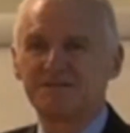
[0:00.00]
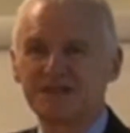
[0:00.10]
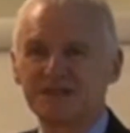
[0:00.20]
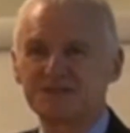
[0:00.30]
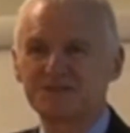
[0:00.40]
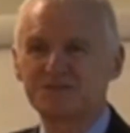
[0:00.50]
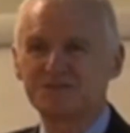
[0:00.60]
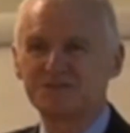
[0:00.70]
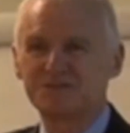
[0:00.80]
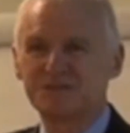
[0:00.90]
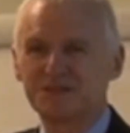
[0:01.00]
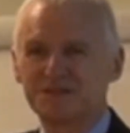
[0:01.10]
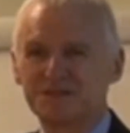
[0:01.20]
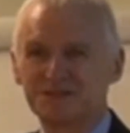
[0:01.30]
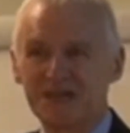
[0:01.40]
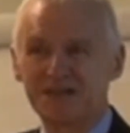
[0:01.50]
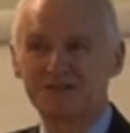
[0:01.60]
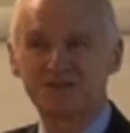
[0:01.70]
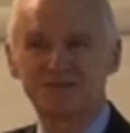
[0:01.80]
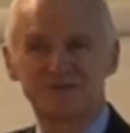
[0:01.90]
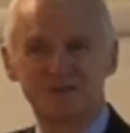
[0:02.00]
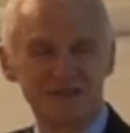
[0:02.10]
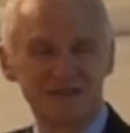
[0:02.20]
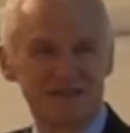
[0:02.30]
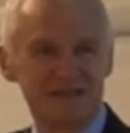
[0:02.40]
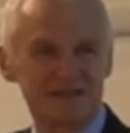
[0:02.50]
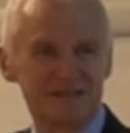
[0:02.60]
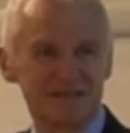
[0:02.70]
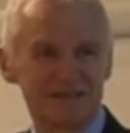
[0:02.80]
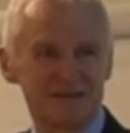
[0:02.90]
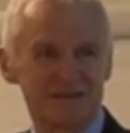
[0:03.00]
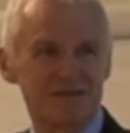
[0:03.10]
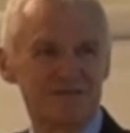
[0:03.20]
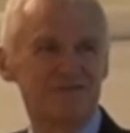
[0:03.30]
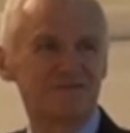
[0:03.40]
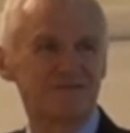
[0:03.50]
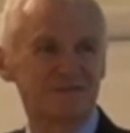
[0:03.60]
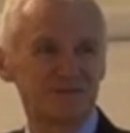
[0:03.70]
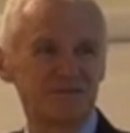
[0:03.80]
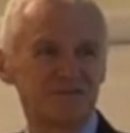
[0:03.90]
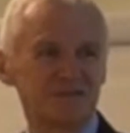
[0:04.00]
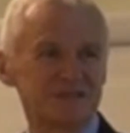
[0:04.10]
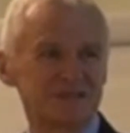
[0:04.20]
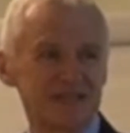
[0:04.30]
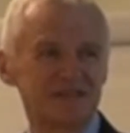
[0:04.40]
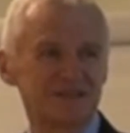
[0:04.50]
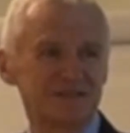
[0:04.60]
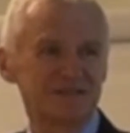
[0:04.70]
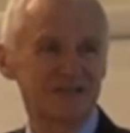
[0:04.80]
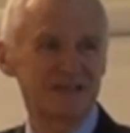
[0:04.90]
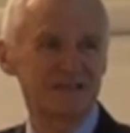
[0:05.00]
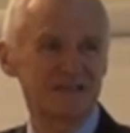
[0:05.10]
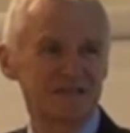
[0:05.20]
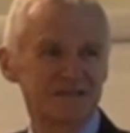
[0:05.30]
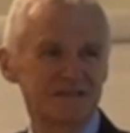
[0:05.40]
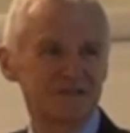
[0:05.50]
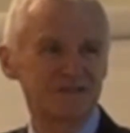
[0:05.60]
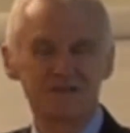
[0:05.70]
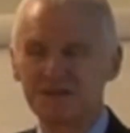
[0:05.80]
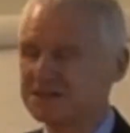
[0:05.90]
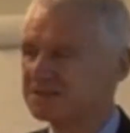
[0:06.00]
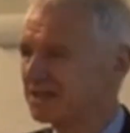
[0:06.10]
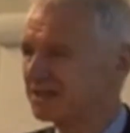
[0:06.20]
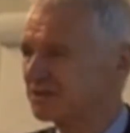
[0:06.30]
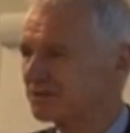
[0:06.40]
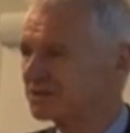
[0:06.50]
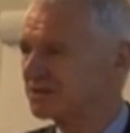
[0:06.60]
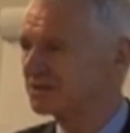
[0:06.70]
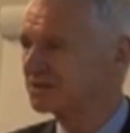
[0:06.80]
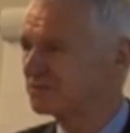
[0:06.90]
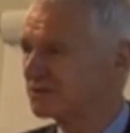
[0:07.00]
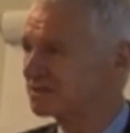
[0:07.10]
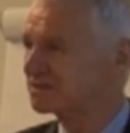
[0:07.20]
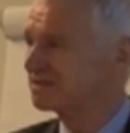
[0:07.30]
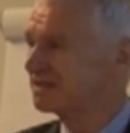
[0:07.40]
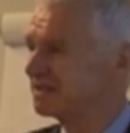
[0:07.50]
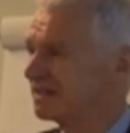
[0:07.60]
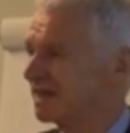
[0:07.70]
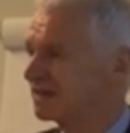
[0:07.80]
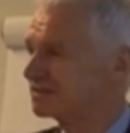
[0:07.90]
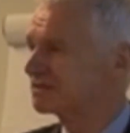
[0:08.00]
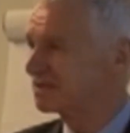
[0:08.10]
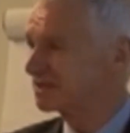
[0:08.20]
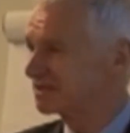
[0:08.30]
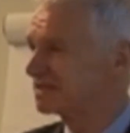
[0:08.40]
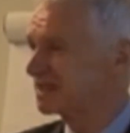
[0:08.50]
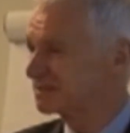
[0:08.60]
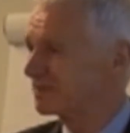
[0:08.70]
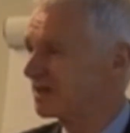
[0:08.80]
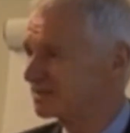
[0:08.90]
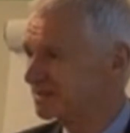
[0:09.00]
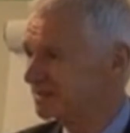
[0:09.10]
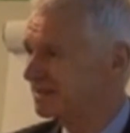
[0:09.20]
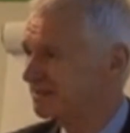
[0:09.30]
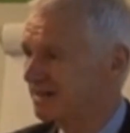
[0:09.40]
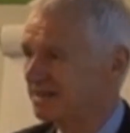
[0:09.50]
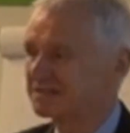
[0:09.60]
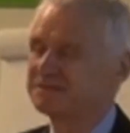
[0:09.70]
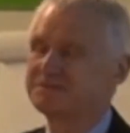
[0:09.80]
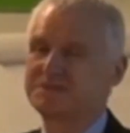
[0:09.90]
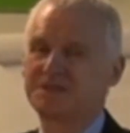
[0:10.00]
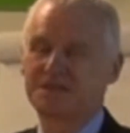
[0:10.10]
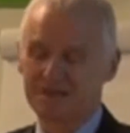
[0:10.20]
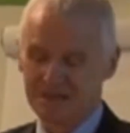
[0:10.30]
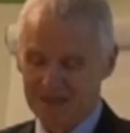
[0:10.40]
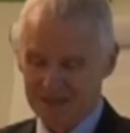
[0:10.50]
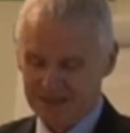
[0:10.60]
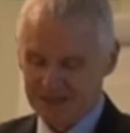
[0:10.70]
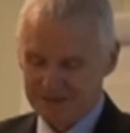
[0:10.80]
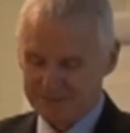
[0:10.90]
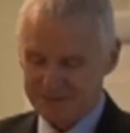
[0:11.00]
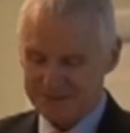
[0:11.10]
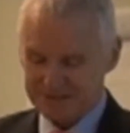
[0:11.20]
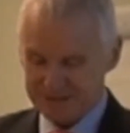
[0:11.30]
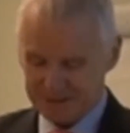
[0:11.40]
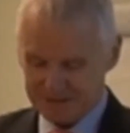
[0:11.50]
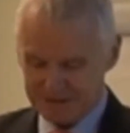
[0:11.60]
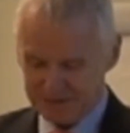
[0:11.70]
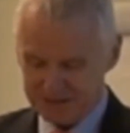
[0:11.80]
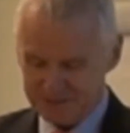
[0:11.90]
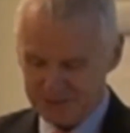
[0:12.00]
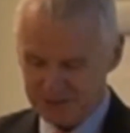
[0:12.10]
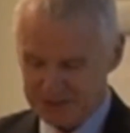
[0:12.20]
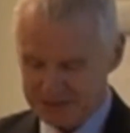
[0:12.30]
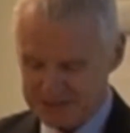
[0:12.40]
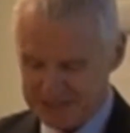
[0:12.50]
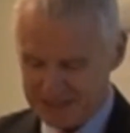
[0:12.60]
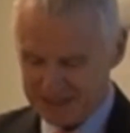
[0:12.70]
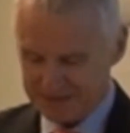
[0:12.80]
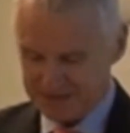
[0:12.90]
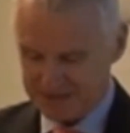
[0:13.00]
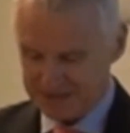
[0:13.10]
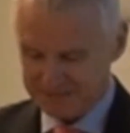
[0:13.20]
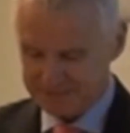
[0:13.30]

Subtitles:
faced with the challenge of doing that, there are few centers of excellence on nuclear technology in the world, and Korea takes part in that. But looking more closely at the